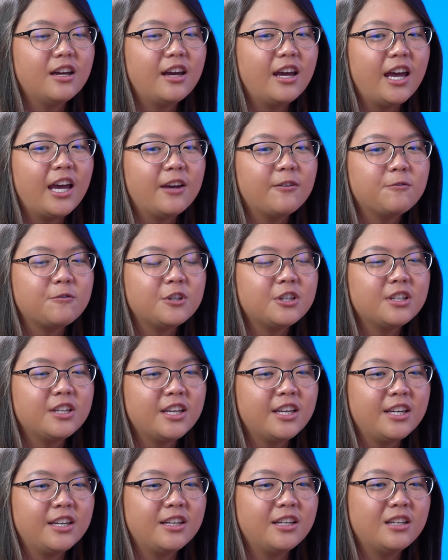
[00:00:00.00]
every
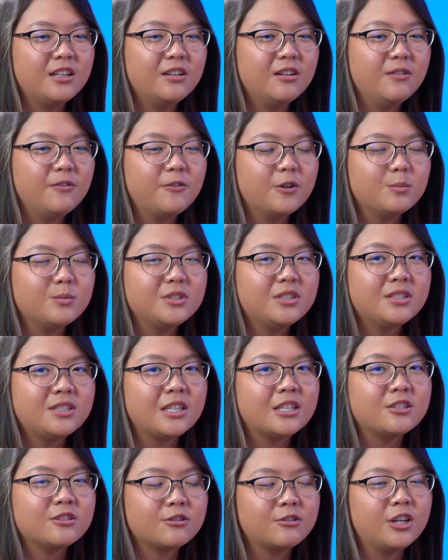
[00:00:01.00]
kid from
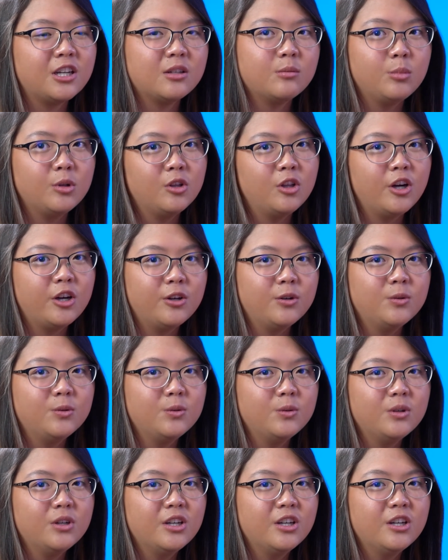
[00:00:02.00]
6th grade
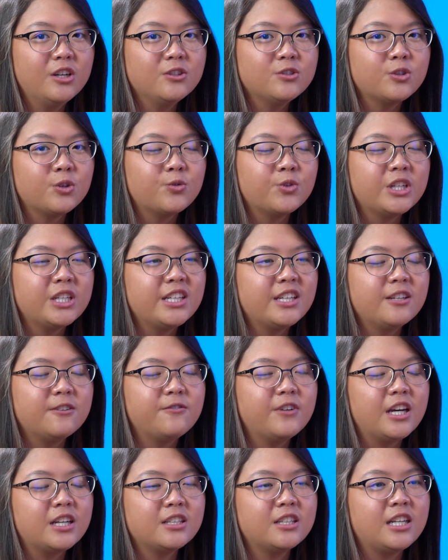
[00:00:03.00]
below, so it really
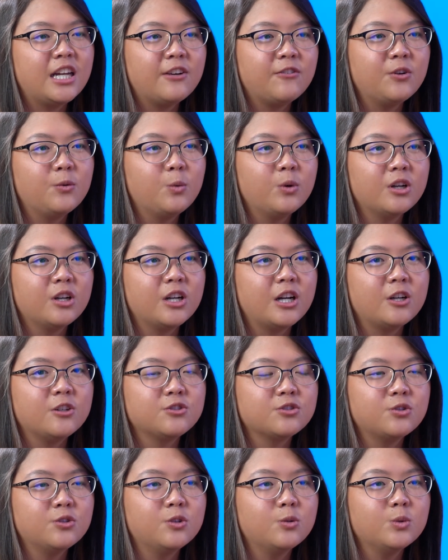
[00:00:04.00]
affected everyone in our
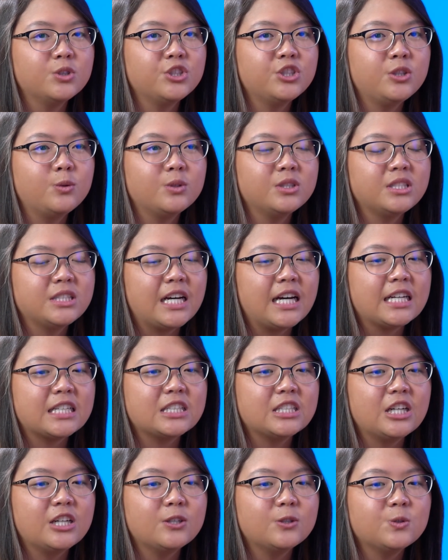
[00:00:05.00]
school when she was
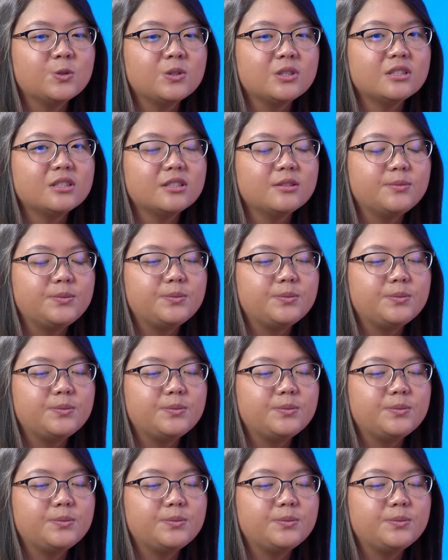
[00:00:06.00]
diagnosed.